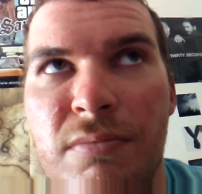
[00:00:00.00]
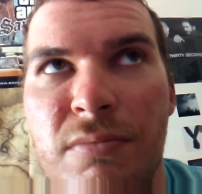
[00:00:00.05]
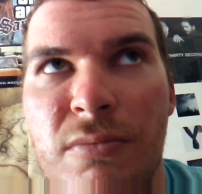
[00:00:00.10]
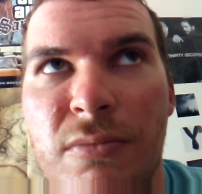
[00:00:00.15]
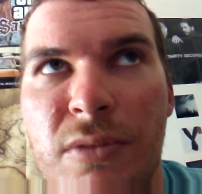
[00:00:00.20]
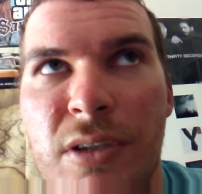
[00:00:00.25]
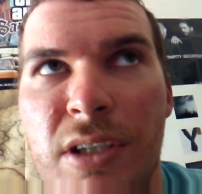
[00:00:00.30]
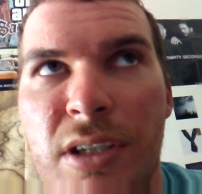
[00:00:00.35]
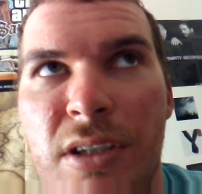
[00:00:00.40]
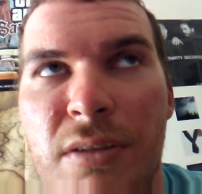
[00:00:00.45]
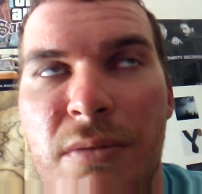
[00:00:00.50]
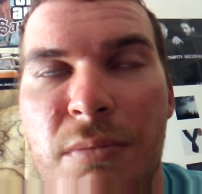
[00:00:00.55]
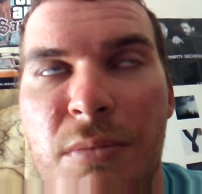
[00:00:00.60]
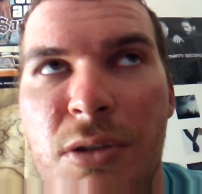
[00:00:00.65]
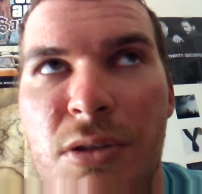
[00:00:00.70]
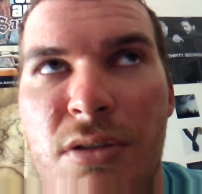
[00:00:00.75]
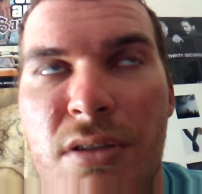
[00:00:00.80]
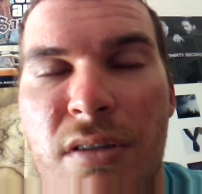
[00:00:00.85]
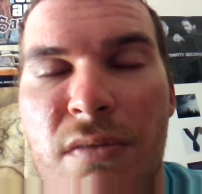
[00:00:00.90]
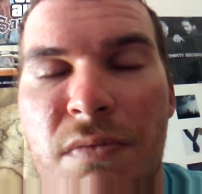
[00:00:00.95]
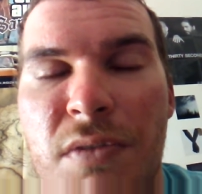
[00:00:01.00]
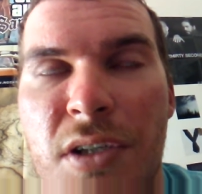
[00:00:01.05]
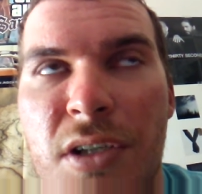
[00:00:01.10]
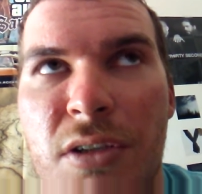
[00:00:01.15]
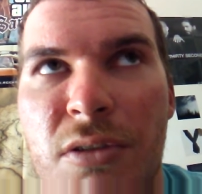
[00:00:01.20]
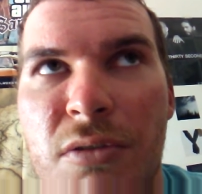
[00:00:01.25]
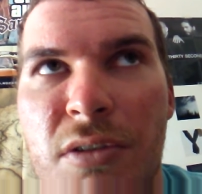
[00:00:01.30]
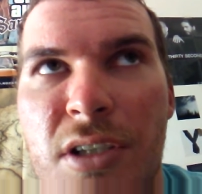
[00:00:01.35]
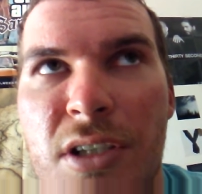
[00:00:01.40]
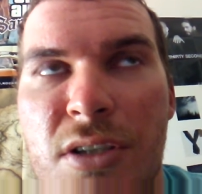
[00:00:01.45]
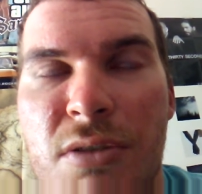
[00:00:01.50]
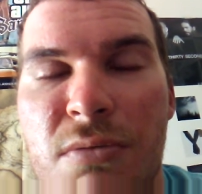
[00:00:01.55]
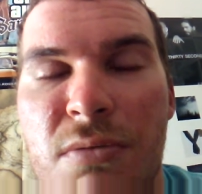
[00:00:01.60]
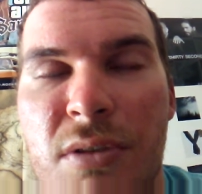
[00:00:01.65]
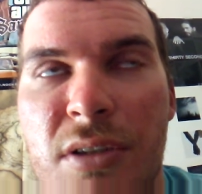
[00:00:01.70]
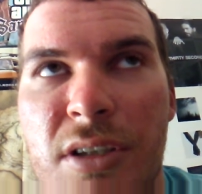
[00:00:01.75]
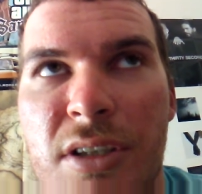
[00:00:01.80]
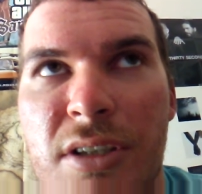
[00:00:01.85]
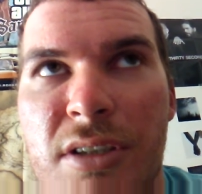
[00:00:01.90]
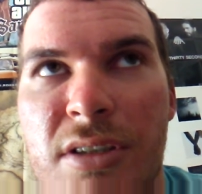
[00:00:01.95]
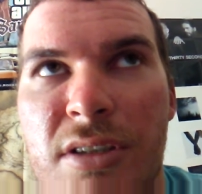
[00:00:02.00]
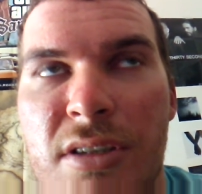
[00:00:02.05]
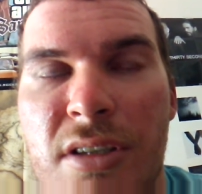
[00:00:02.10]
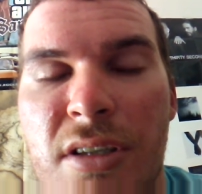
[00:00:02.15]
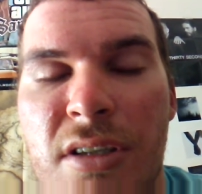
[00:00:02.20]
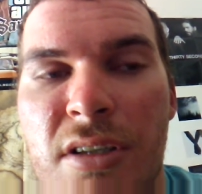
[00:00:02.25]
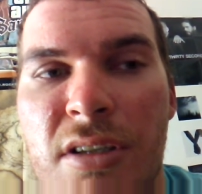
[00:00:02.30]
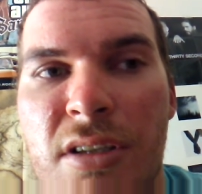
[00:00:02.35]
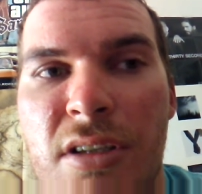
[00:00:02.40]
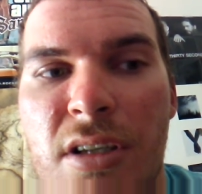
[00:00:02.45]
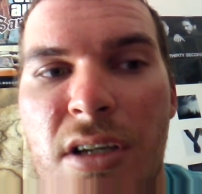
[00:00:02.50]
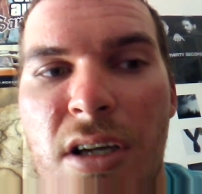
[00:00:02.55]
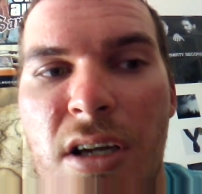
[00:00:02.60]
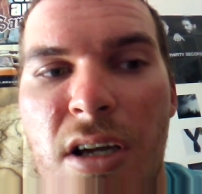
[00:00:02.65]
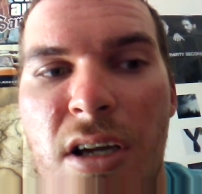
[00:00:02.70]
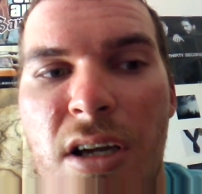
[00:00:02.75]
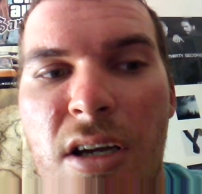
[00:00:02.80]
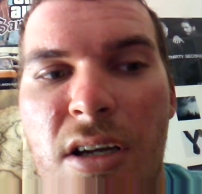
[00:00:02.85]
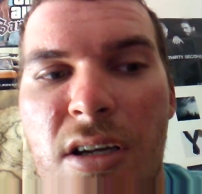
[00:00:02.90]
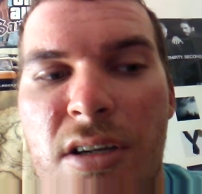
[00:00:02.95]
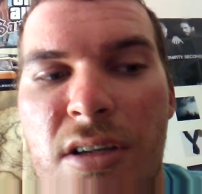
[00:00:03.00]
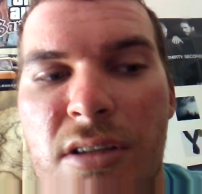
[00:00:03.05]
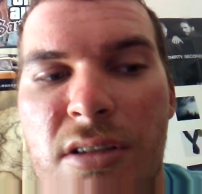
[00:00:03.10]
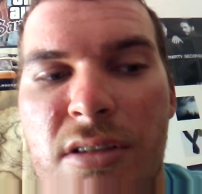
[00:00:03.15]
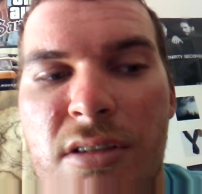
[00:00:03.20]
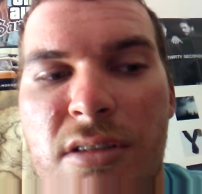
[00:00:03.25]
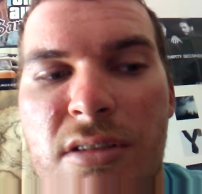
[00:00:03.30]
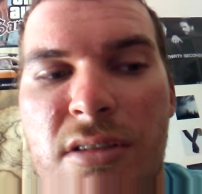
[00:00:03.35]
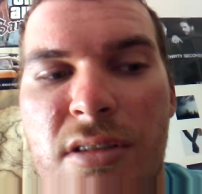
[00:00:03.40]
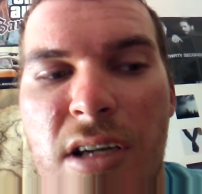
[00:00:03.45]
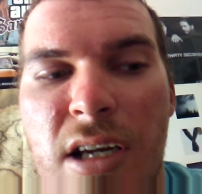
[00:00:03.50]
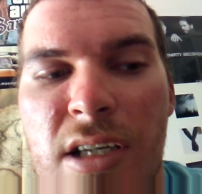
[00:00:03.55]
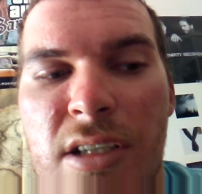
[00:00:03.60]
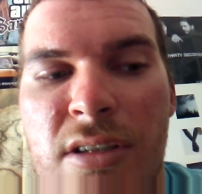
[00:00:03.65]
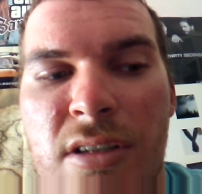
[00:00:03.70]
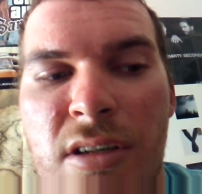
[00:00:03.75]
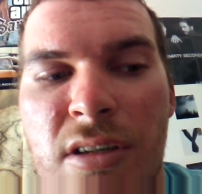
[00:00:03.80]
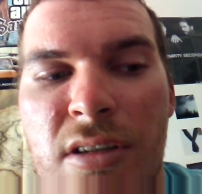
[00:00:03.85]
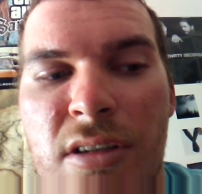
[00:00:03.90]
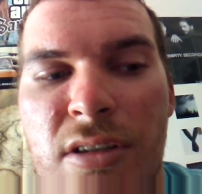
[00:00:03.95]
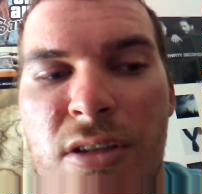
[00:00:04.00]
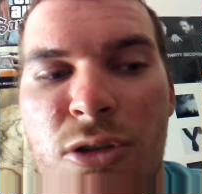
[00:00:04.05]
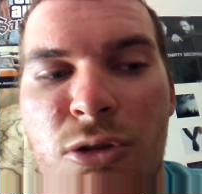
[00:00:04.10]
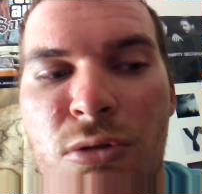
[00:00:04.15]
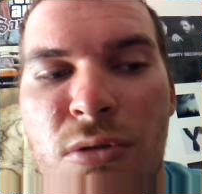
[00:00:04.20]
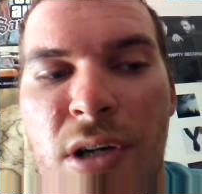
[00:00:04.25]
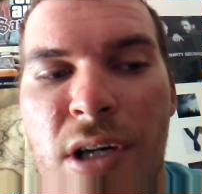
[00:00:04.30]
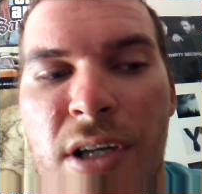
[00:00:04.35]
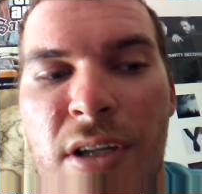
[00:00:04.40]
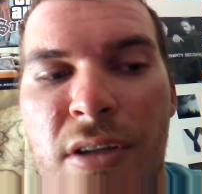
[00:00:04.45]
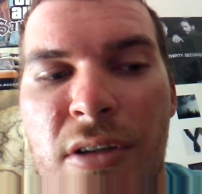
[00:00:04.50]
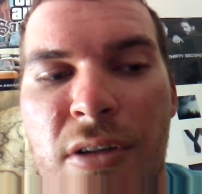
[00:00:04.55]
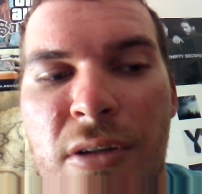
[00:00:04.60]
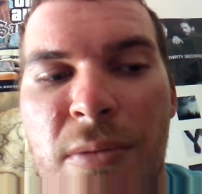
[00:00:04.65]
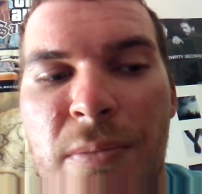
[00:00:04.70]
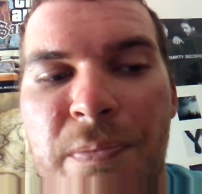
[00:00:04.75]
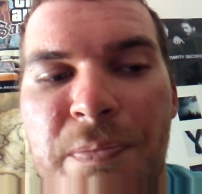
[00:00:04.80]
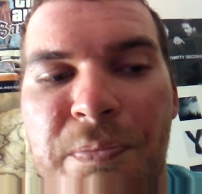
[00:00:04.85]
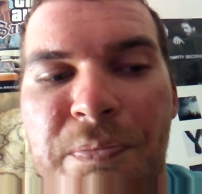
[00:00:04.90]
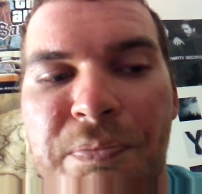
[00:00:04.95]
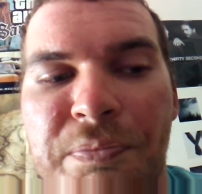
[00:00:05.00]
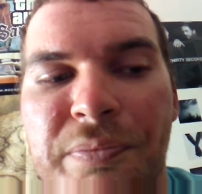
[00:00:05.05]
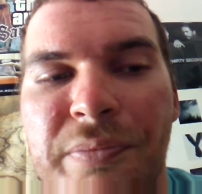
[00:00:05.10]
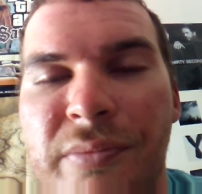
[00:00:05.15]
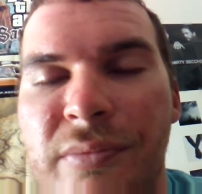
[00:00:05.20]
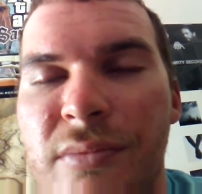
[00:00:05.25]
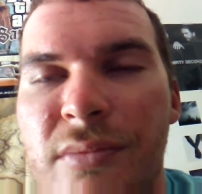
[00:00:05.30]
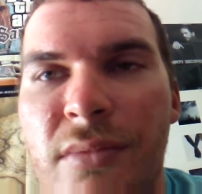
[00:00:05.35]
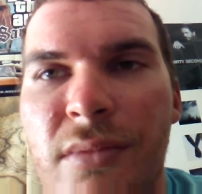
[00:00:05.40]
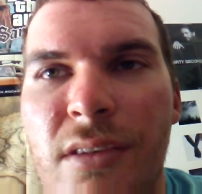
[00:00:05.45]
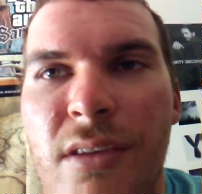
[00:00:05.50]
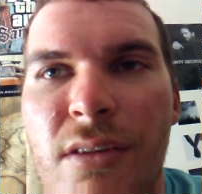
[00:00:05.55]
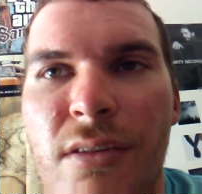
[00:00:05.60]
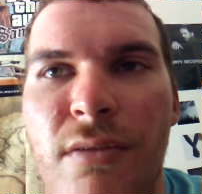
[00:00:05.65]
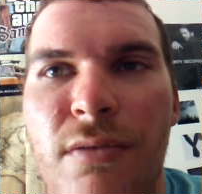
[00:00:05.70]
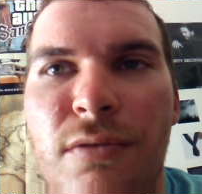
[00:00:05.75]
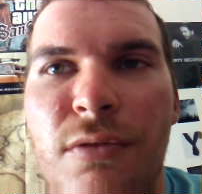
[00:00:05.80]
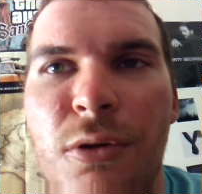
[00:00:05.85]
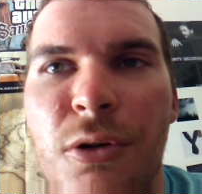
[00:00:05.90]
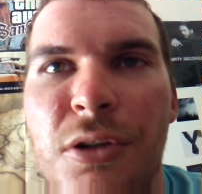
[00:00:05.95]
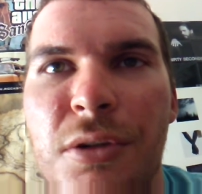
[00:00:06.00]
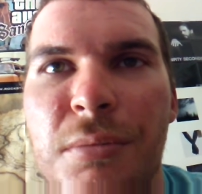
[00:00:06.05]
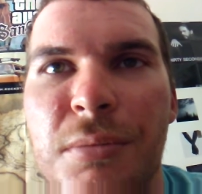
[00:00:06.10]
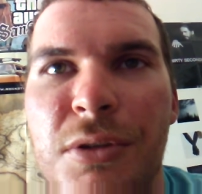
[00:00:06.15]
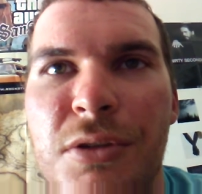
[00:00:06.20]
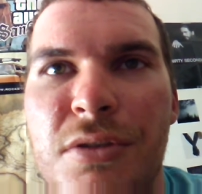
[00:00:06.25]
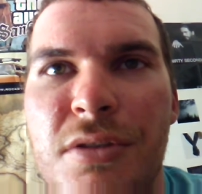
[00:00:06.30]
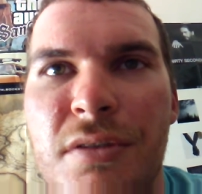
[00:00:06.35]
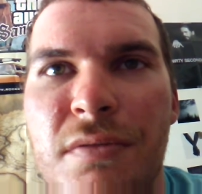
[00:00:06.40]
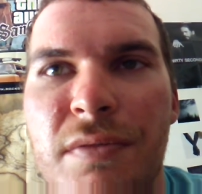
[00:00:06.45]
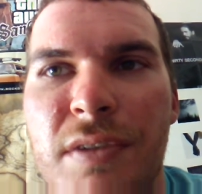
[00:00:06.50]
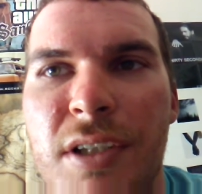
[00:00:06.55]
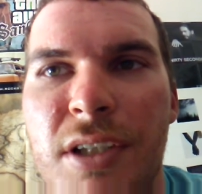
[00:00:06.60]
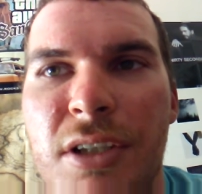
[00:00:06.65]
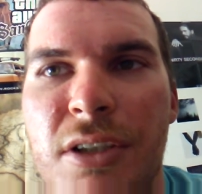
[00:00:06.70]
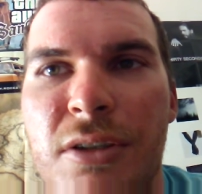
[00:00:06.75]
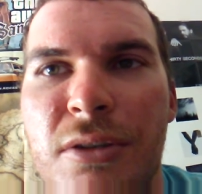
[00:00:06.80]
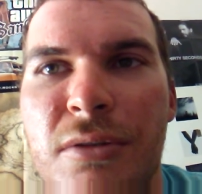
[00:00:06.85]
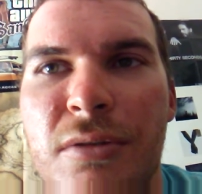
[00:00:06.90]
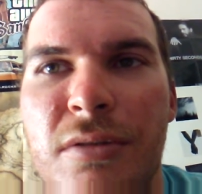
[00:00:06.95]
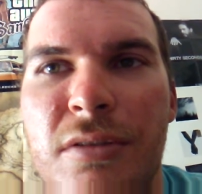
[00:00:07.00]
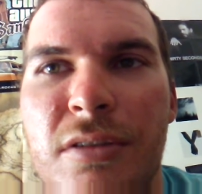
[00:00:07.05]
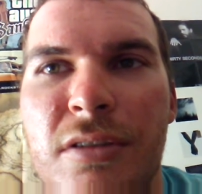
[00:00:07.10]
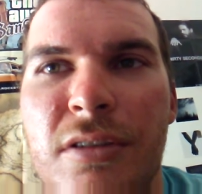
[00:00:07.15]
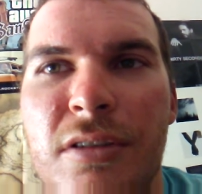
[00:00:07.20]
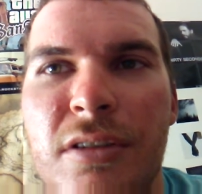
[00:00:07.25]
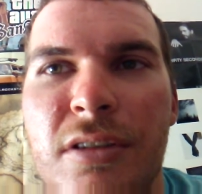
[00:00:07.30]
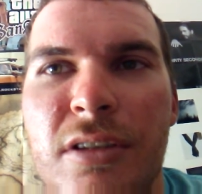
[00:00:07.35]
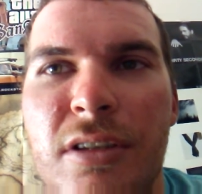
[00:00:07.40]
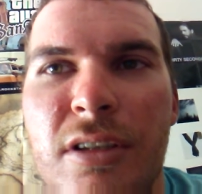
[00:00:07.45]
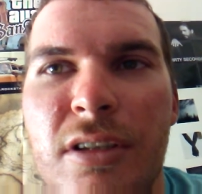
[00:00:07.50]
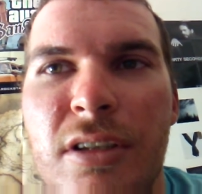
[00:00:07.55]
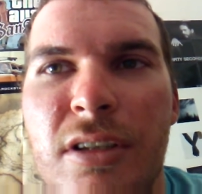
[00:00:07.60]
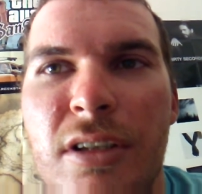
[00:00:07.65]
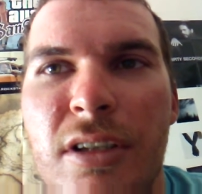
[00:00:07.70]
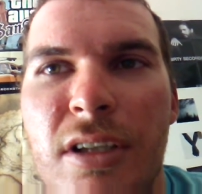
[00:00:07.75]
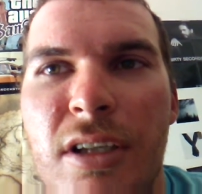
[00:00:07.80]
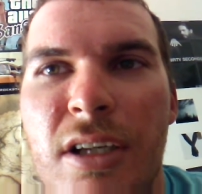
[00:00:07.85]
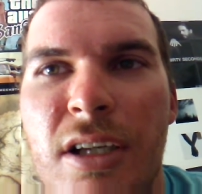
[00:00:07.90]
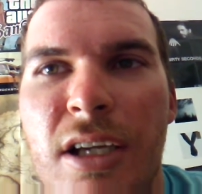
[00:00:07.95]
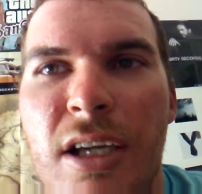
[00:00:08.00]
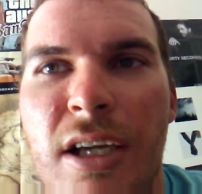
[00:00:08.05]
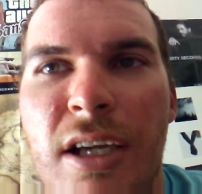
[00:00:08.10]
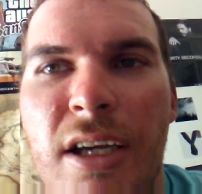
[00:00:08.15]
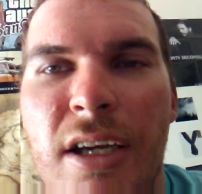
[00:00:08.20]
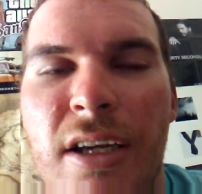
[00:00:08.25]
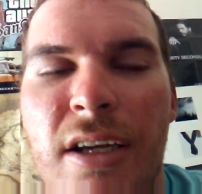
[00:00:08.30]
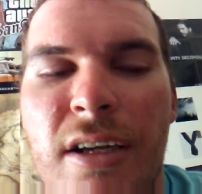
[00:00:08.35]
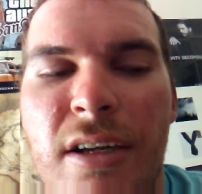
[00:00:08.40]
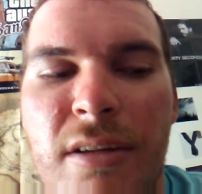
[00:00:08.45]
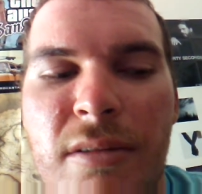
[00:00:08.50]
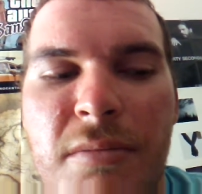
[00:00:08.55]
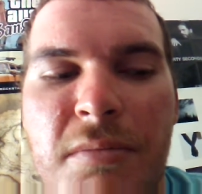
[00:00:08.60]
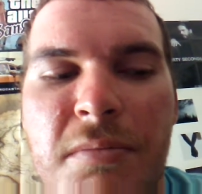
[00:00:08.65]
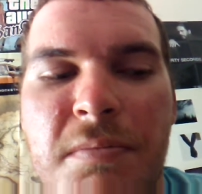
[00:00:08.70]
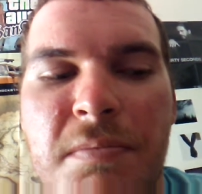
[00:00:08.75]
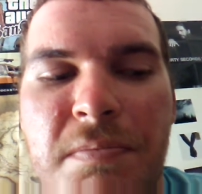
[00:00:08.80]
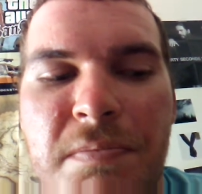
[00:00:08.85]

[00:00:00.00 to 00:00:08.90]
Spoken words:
When the music video gets released, because I saw the trailer for the music video, and